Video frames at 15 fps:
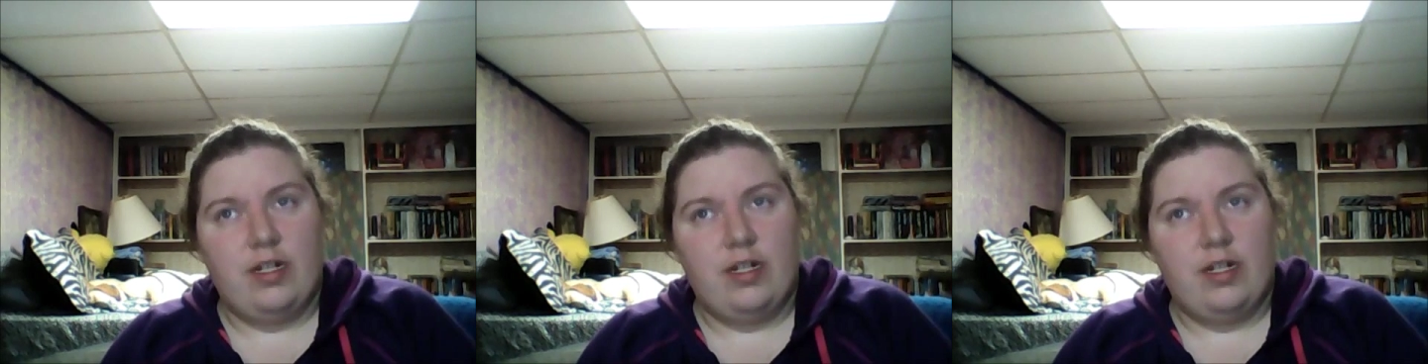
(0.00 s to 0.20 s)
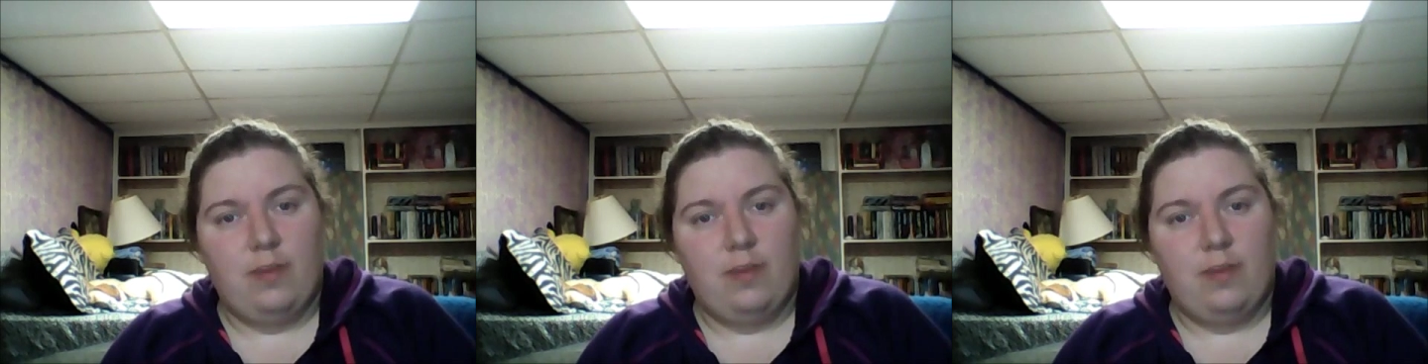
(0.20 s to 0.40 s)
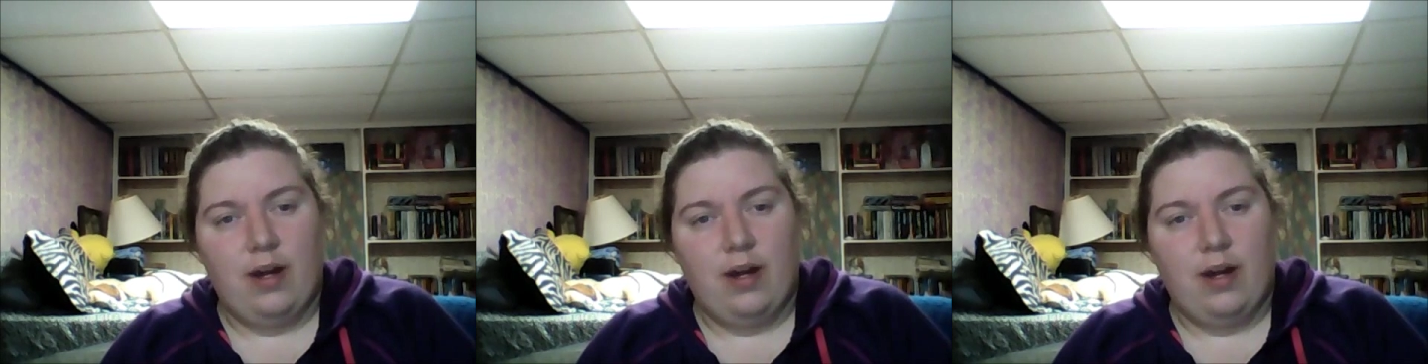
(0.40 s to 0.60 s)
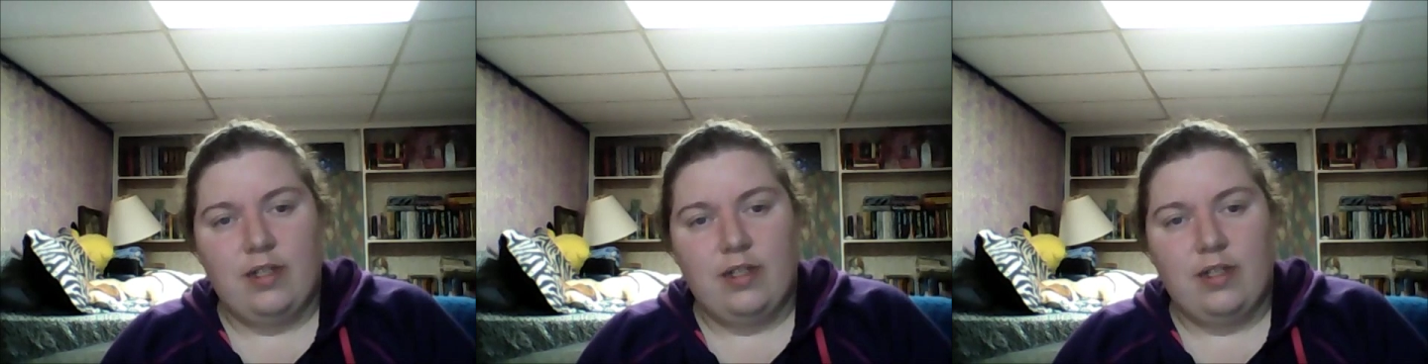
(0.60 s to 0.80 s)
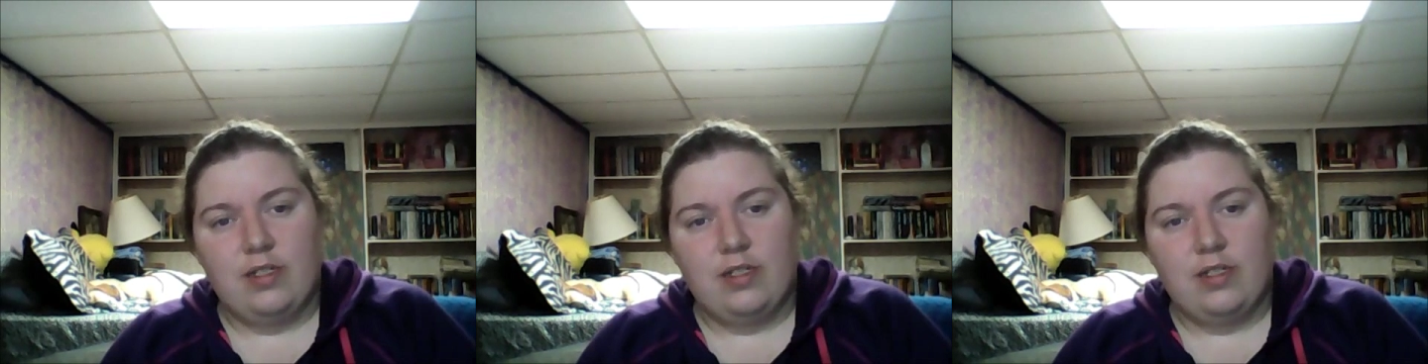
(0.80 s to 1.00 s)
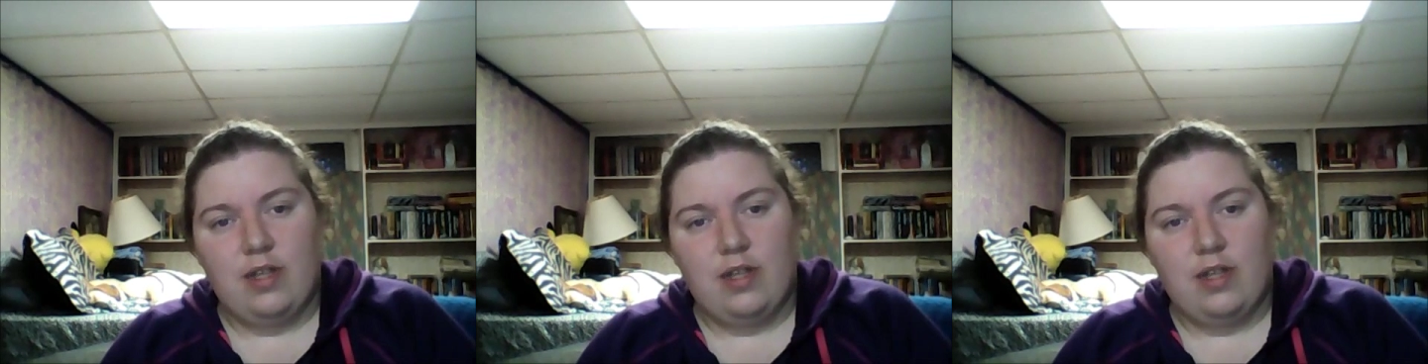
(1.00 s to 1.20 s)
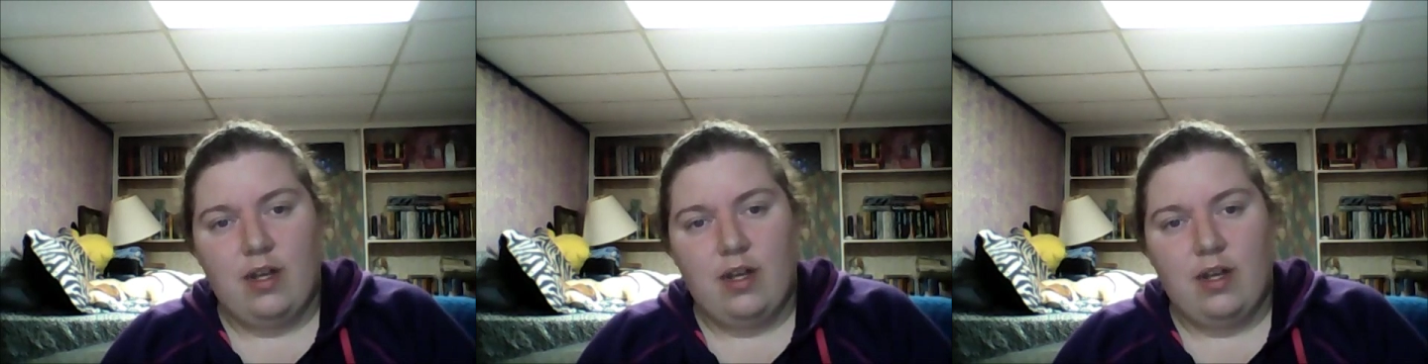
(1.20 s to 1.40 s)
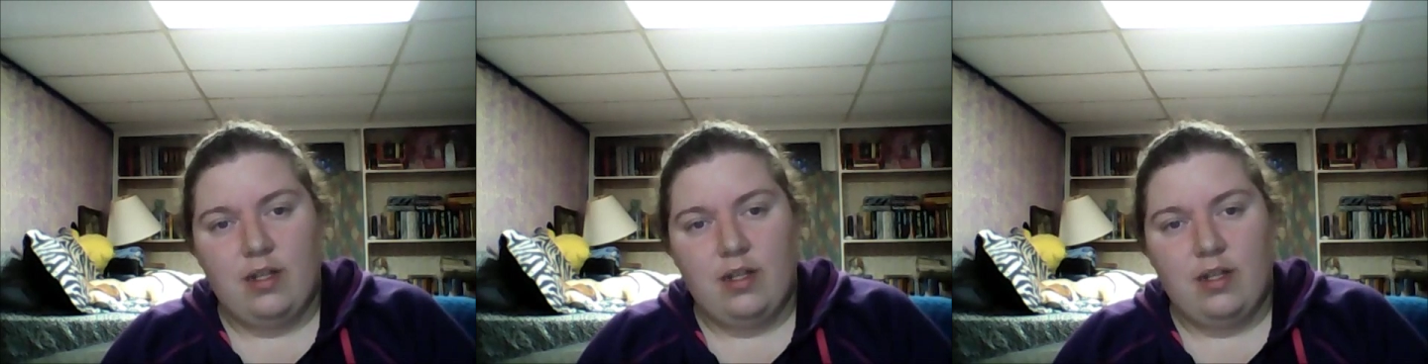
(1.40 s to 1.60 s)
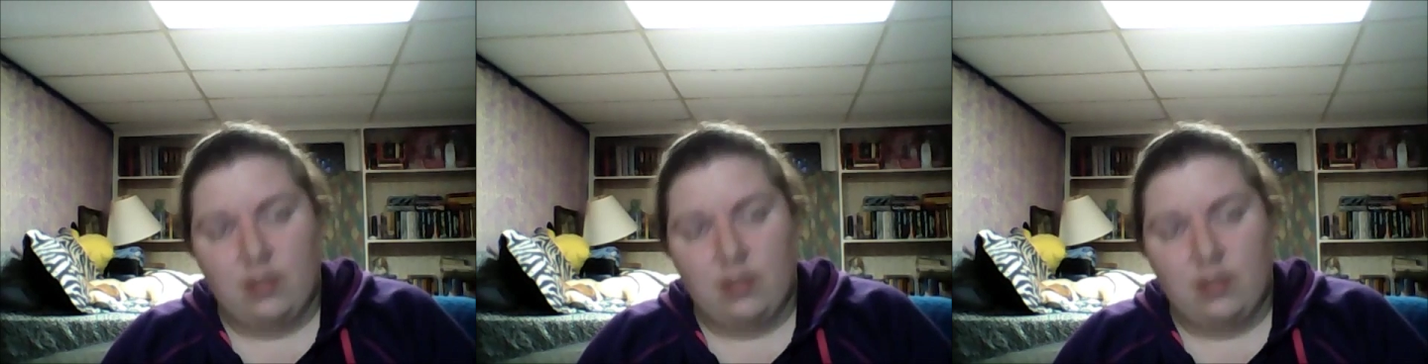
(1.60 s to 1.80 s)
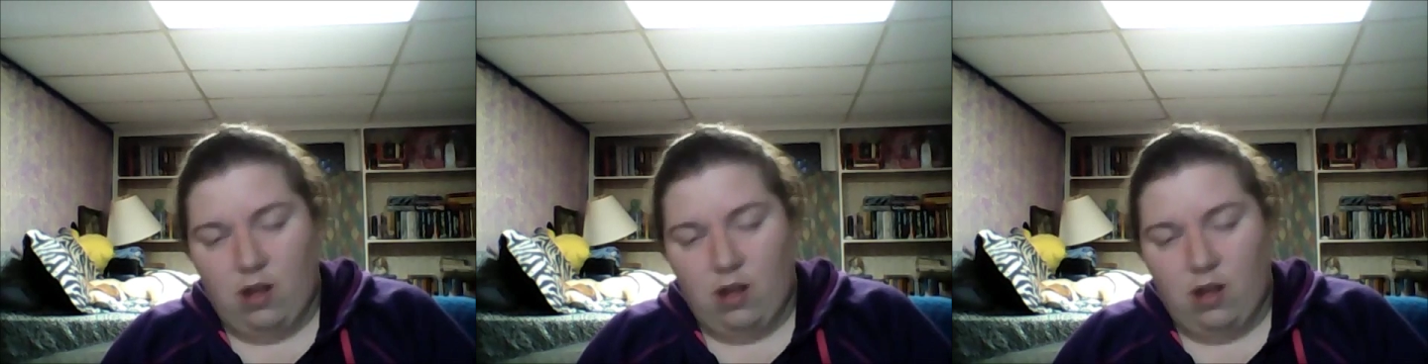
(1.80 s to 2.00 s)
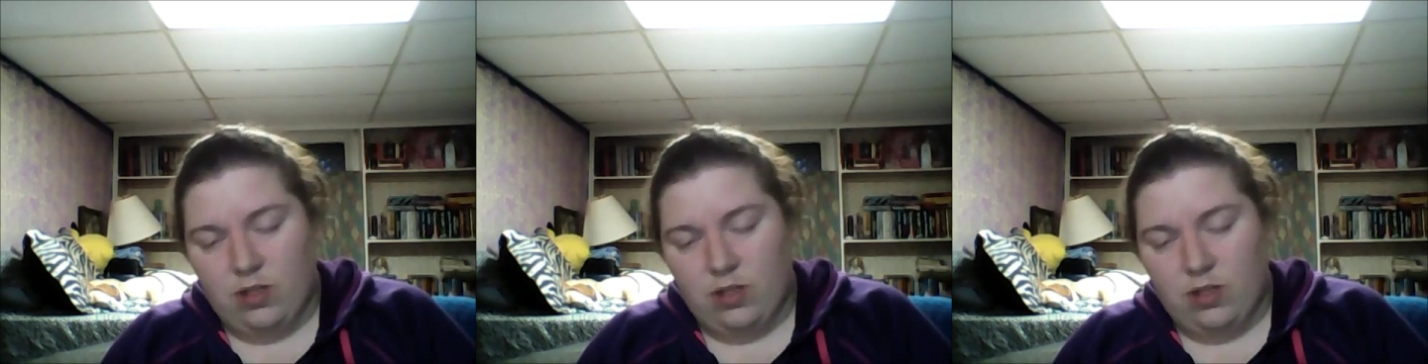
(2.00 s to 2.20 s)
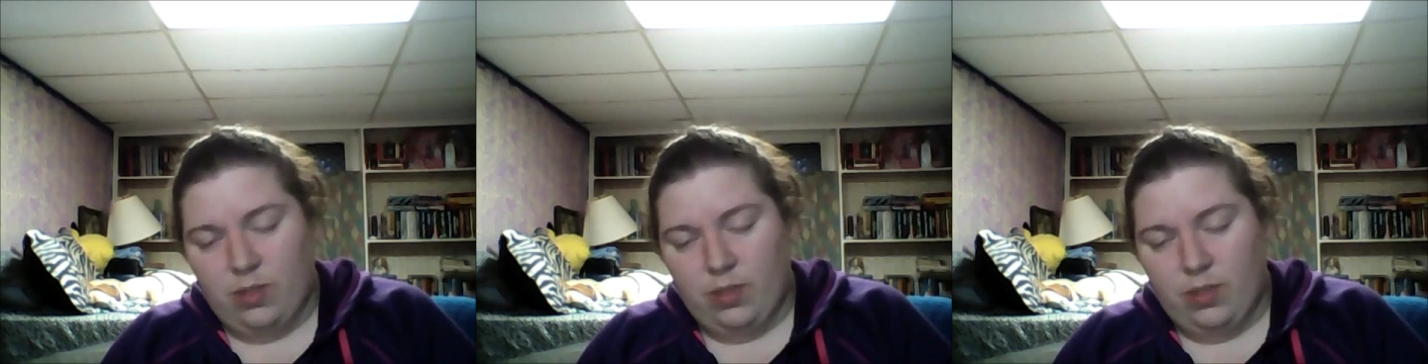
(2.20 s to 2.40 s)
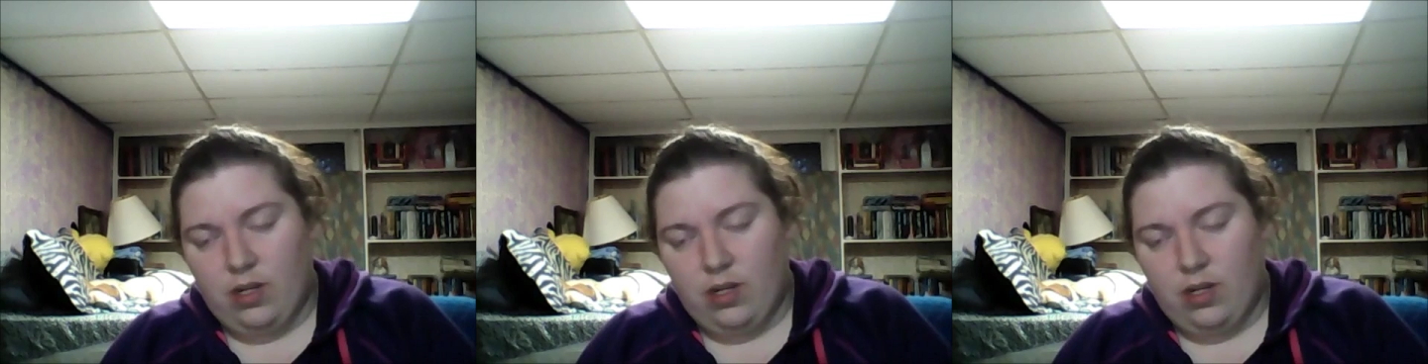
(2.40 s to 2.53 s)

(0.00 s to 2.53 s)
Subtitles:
Surprise, is also really good.